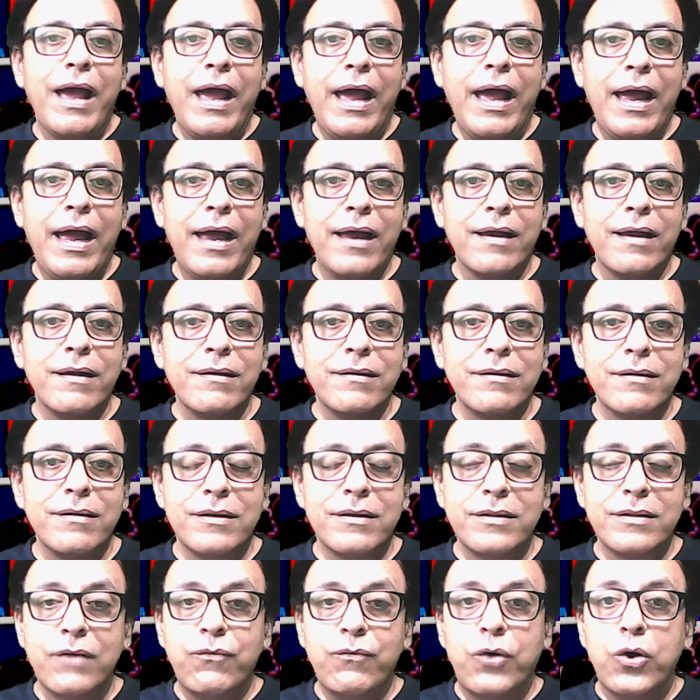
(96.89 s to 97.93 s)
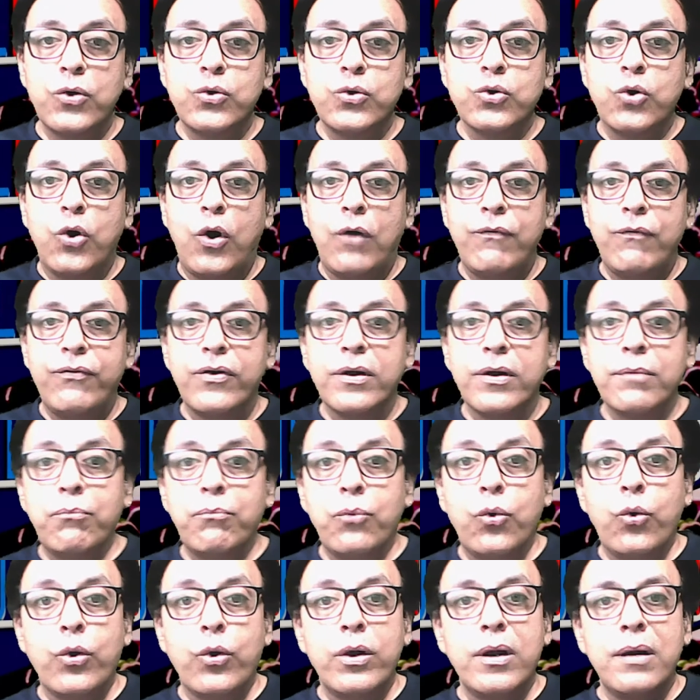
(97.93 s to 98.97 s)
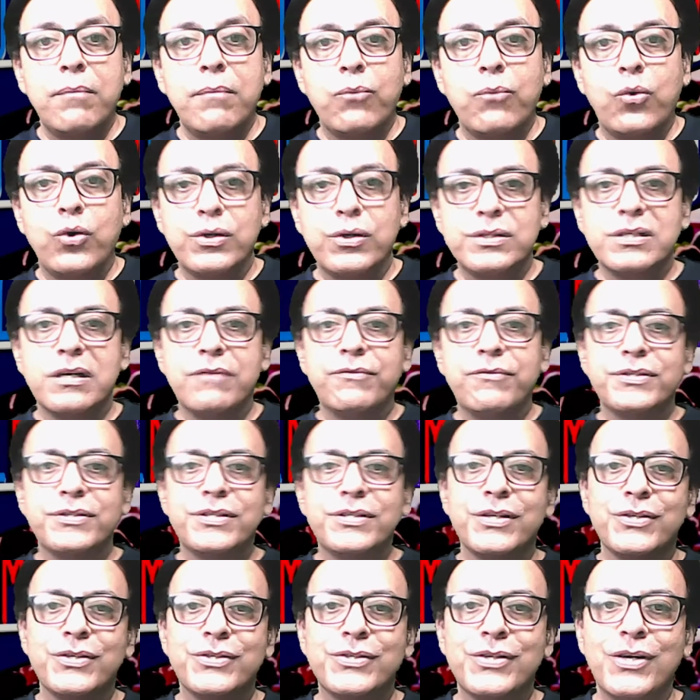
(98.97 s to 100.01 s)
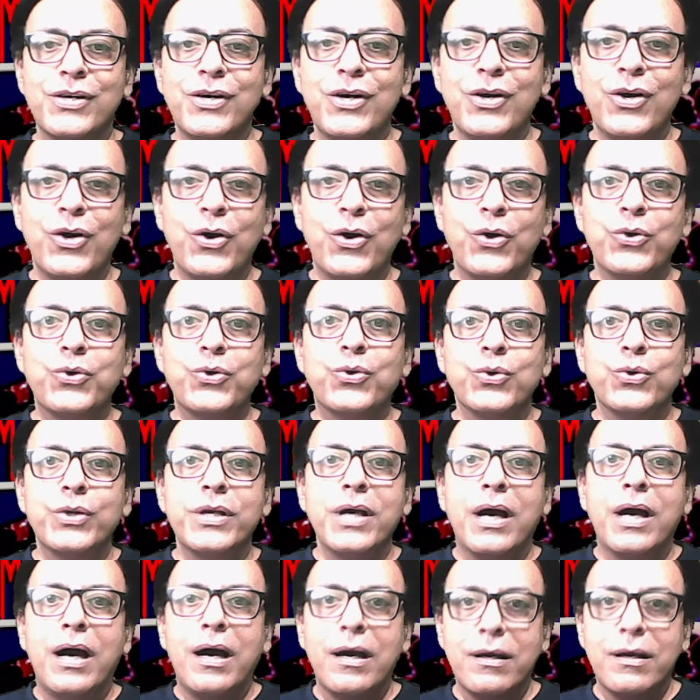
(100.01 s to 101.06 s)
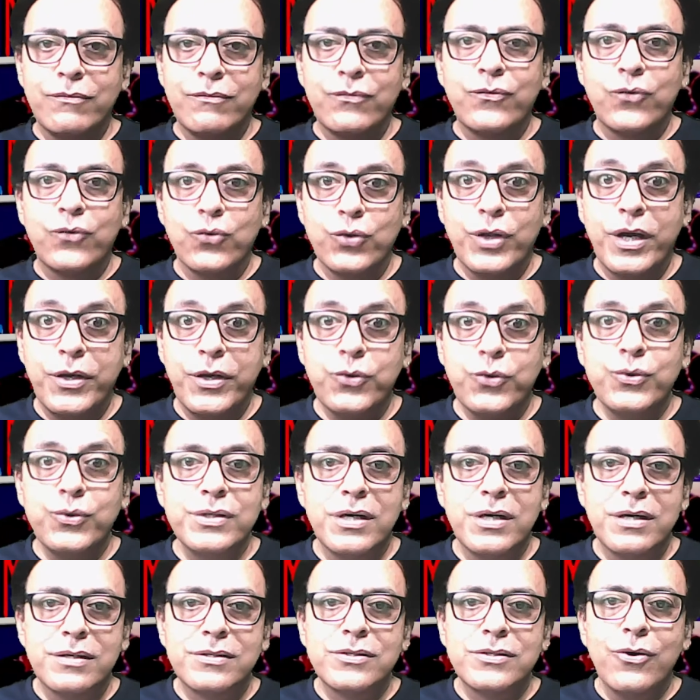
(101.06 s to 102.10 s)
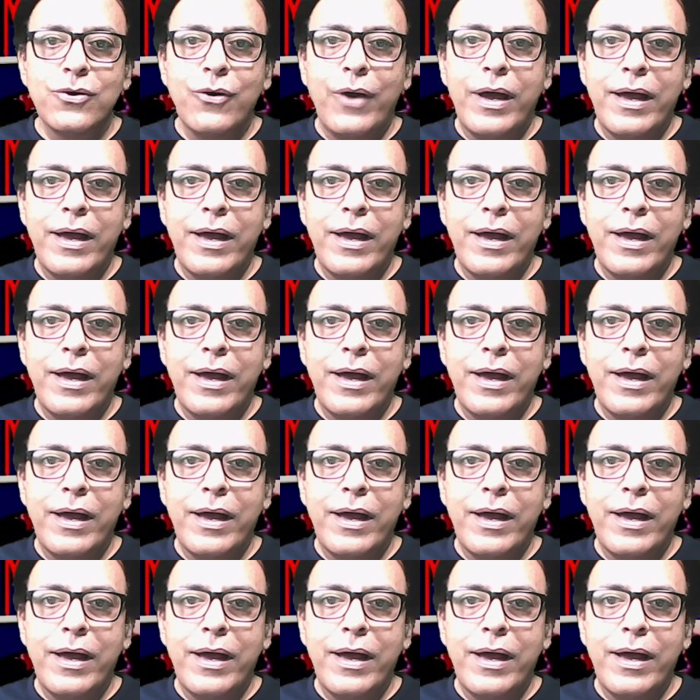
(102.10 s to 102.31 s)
and they want to offer more and more services to the users.